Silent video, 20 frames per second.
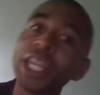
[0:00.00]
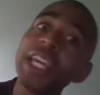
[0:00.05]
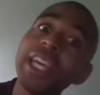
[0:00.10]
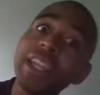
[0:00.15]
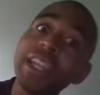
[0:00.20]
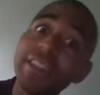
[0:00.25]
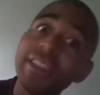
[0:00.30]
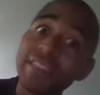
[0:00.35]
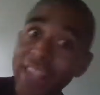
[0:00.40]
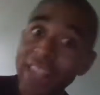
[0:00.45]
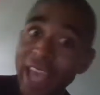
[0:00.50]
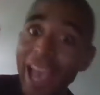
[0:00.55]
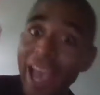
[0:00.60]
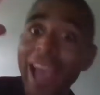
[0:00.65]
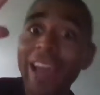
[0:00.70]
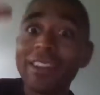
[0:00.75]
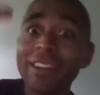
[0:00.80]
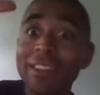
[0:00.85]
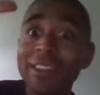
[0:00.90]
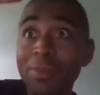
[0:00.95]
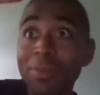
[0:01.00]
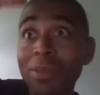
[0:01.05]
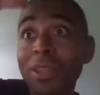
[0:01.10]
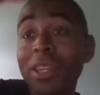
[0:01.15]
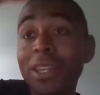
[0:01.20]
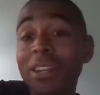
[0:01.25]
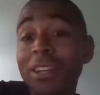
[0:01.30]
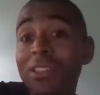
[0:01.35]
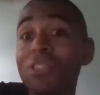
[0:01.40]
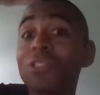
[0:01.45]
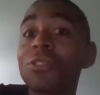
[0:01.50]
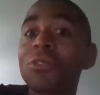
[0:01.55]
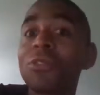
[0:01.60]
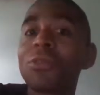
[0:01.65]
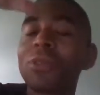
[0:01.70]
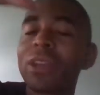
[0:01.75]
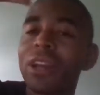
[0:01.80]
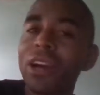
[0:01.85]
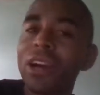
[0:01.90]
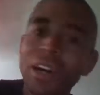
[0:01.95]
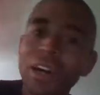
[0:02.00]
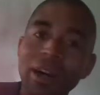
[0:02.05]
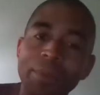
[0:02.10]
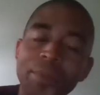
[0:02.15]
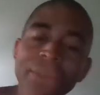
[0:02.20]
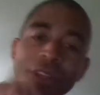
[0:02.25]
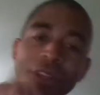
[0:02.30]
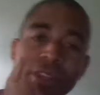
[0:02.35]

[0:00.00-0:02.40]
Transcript: It's at its peak and it's still going up.